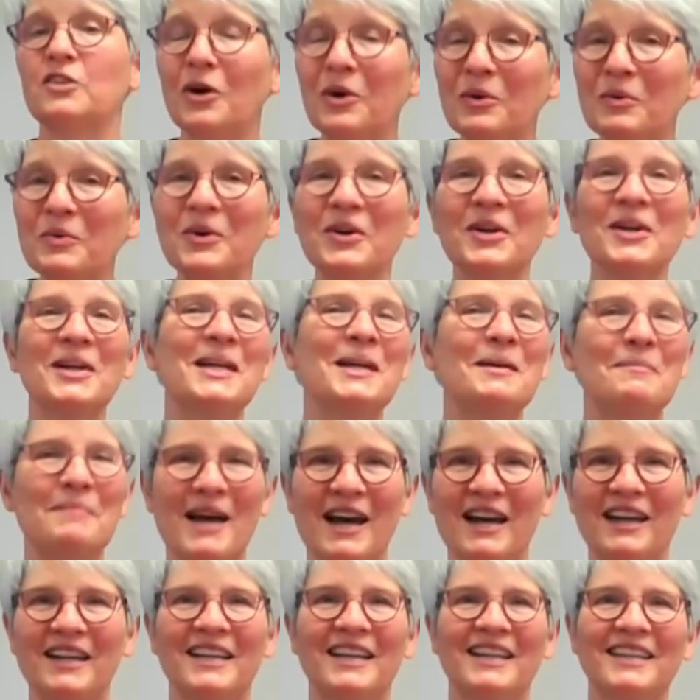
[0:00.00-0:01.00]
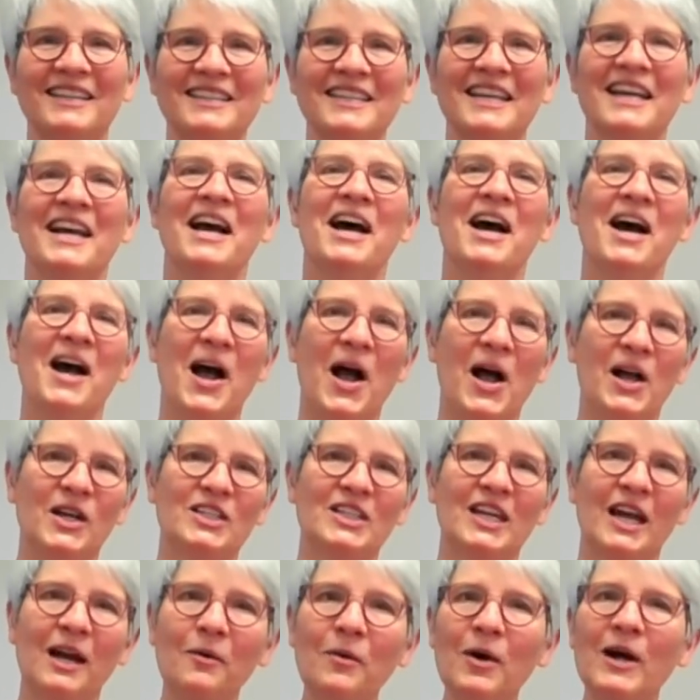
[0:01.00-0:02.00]
don't worry about it, uh,
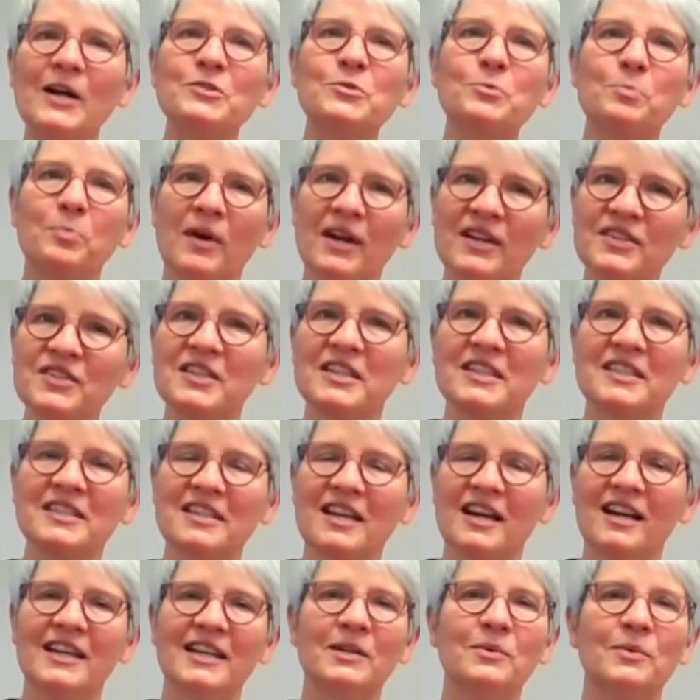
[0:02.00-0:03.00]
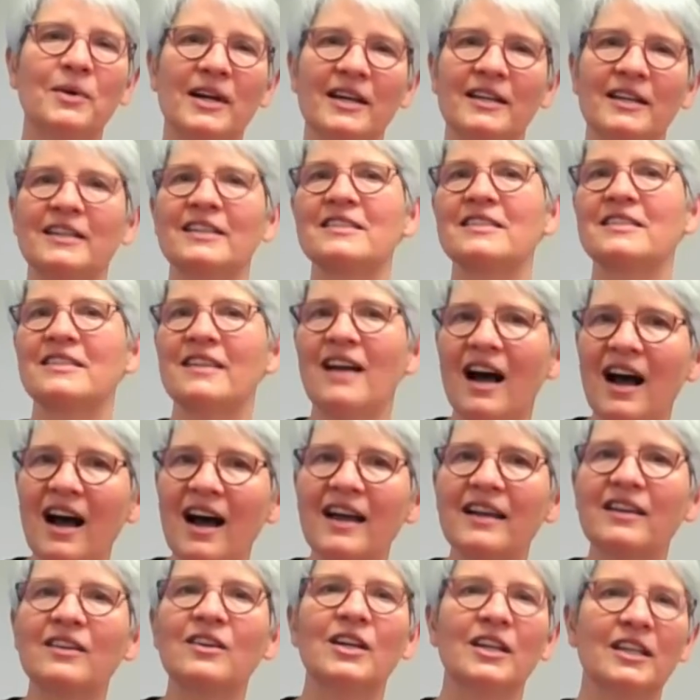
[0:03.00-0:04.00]
Taiwan's President Tsai Ing wen is
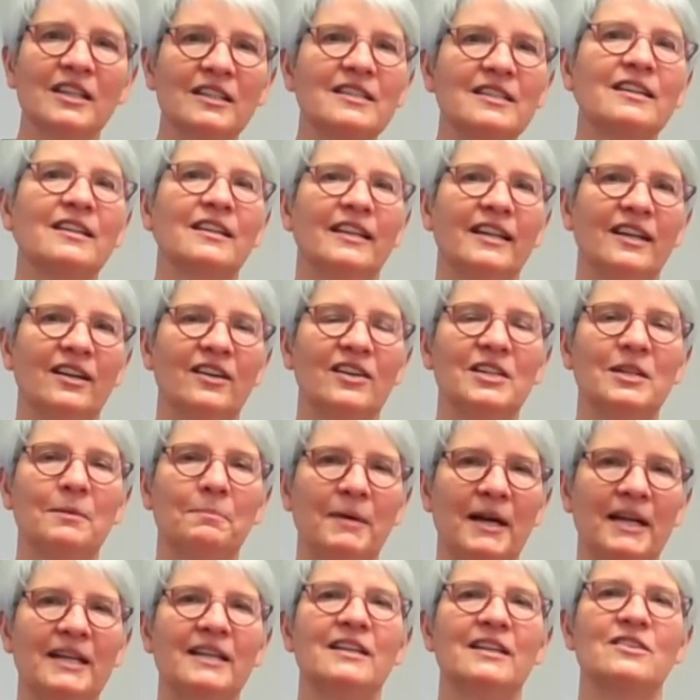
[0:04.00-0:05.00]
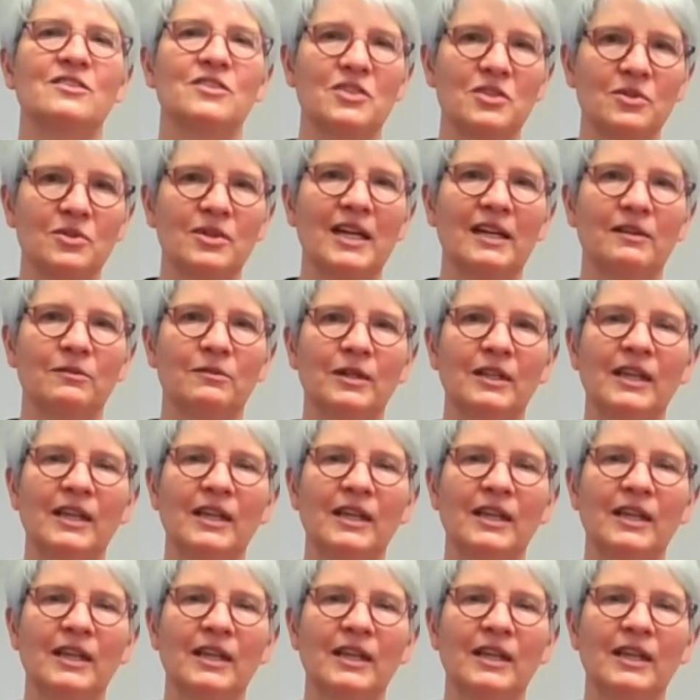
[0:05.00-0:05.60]
not going to declare independence, you can